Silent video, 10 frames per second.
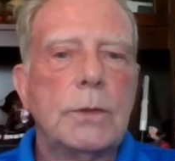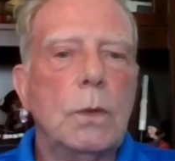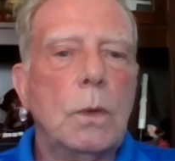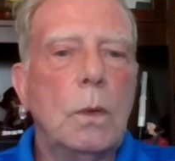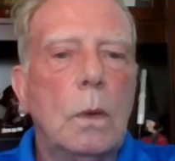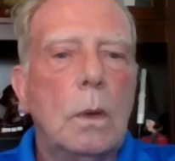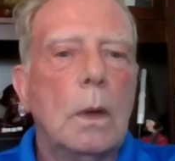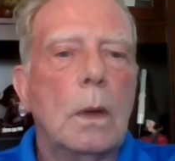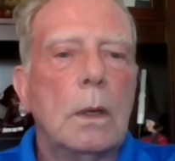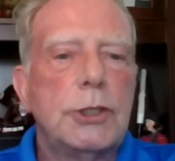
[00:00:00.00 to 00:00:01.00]
to
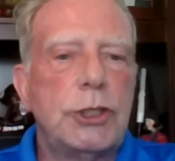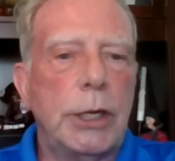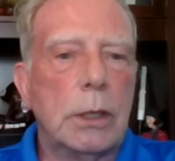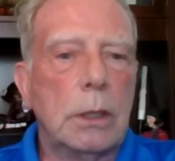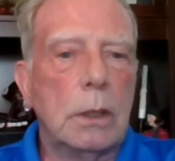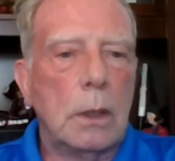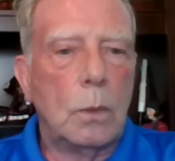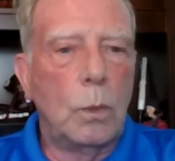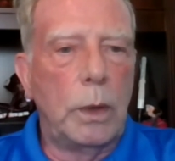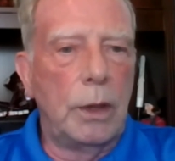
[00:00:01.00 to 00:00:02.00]
share
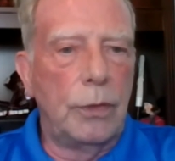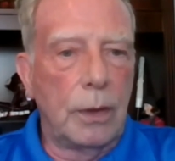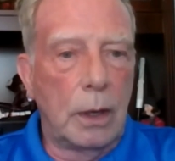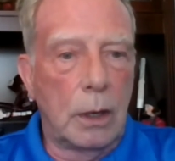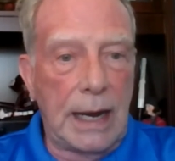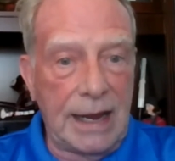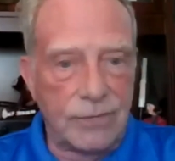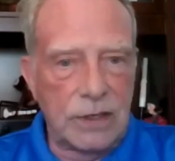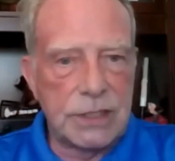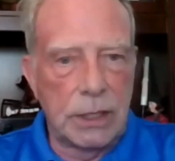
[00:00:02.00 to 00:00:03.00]
with our
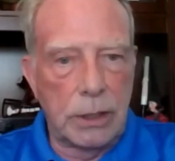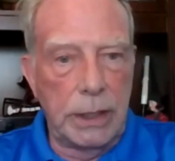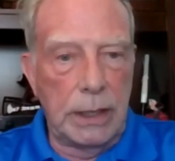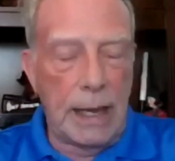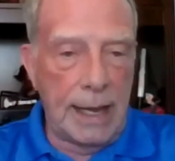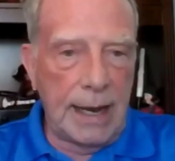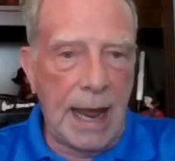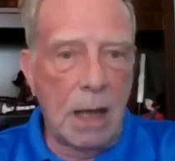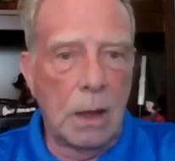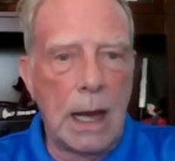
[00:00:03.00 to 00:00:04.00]
adversary and
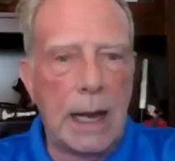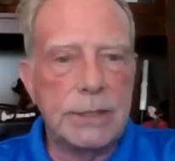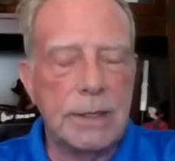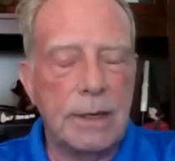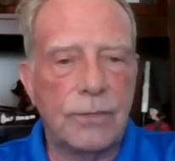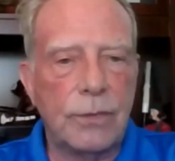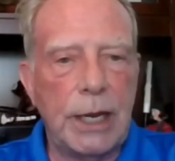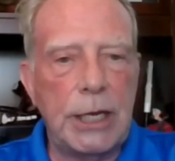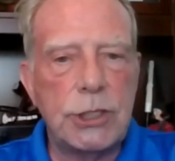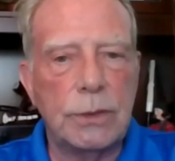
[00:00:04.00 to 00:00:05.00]
allies
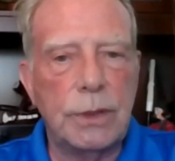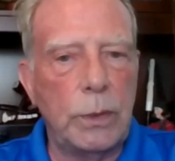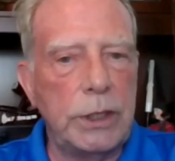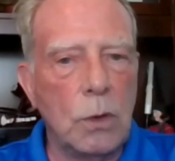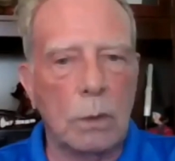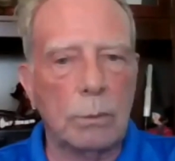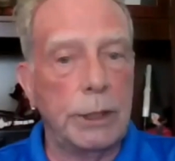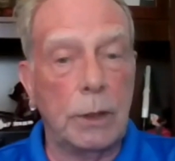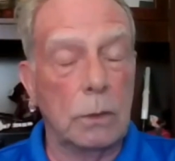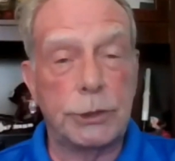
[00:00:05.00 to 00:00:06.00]
information that we
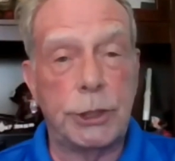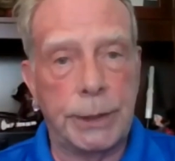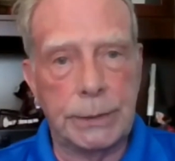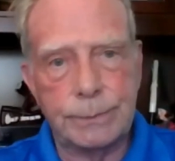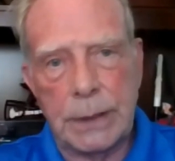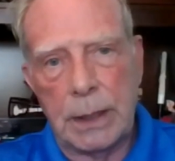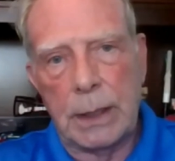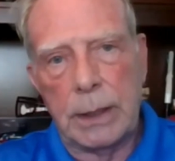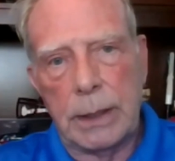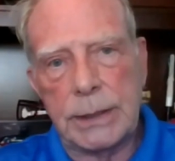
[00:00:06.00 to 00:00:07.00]
normally don't share.
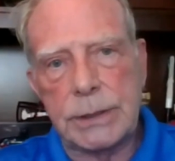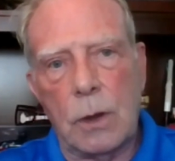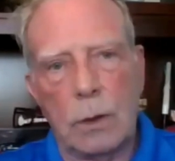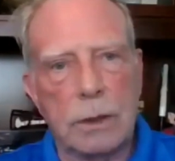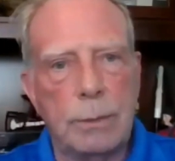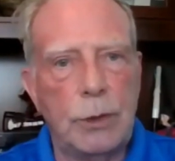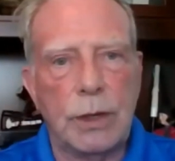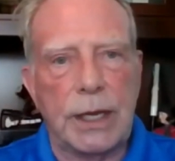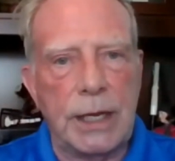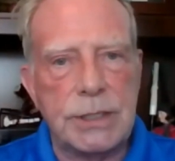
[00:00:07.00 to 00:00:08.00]
It's called
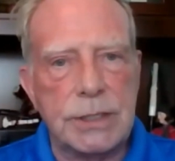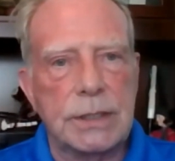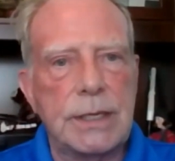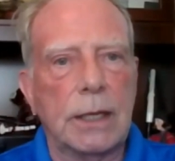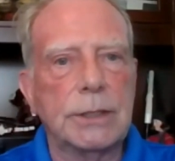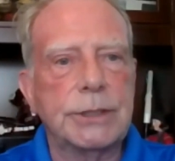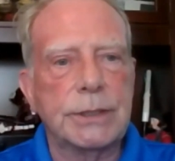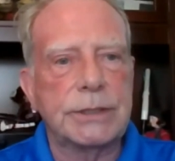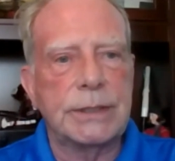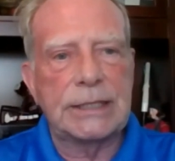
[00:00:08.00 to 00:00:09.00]
communications
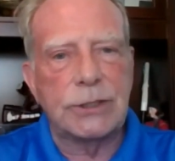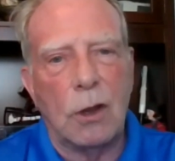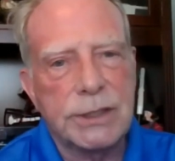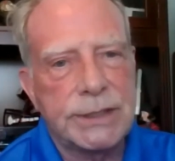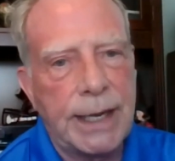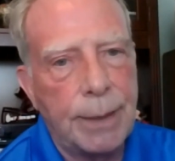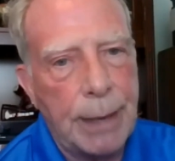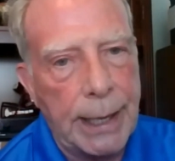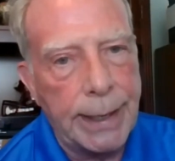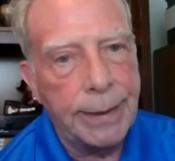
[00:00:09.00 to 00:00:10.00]
intelligence. And that's all I'll say
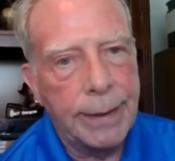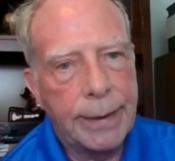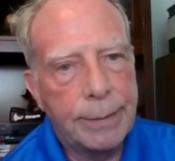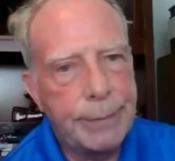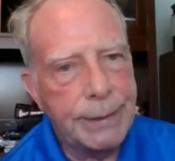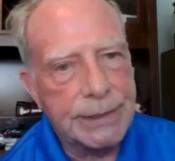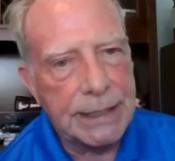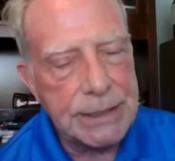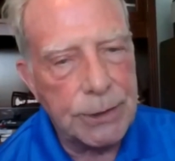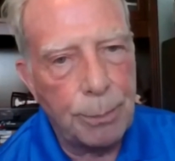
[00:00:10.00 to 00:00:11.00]
about it, because
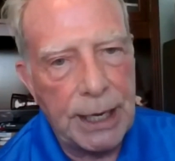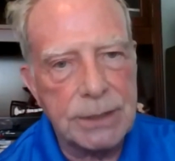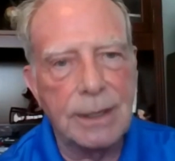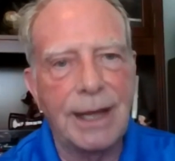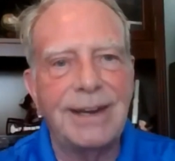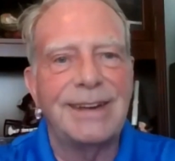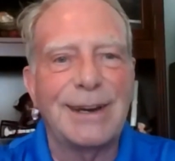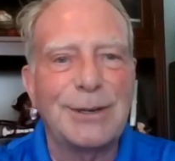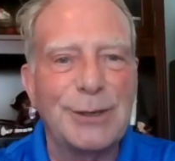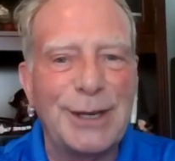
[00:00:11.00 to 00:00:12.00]
I still pass lie
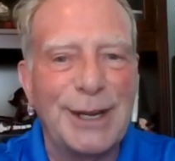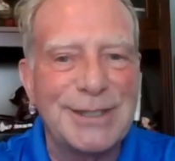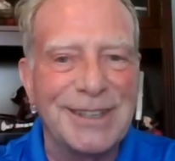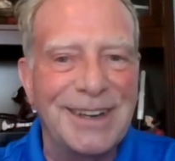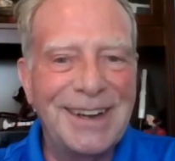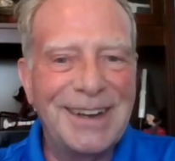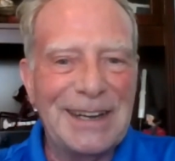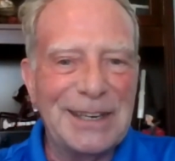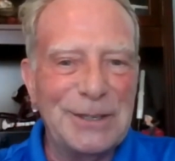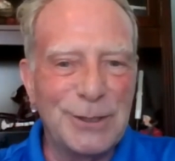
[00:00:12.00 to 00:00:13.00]
detector tests
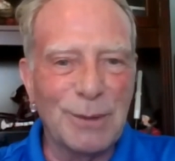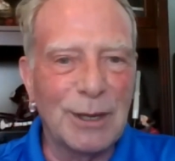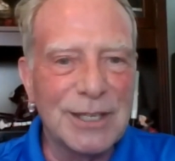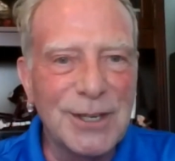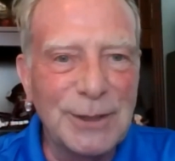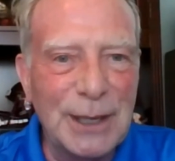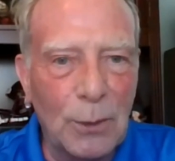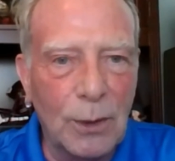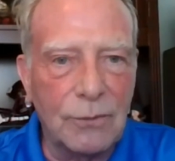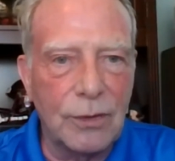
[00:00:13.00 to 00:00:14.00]
and do some consulting
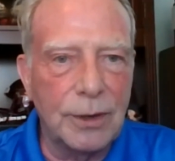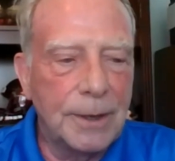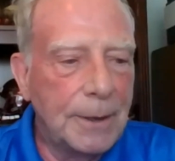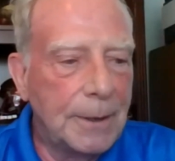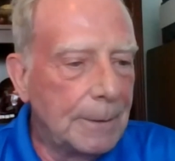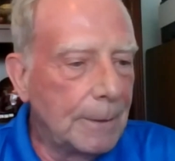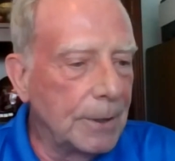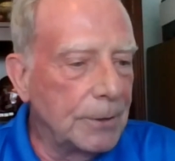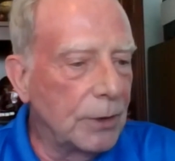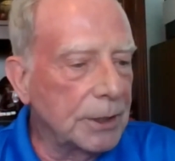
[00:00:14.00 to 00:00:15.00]
work for
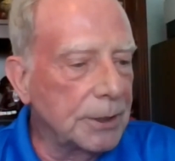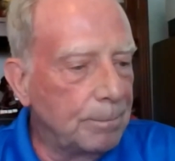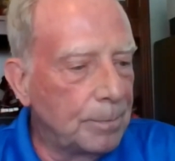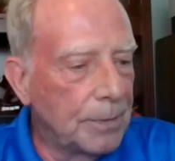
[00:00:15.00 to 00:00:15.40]
director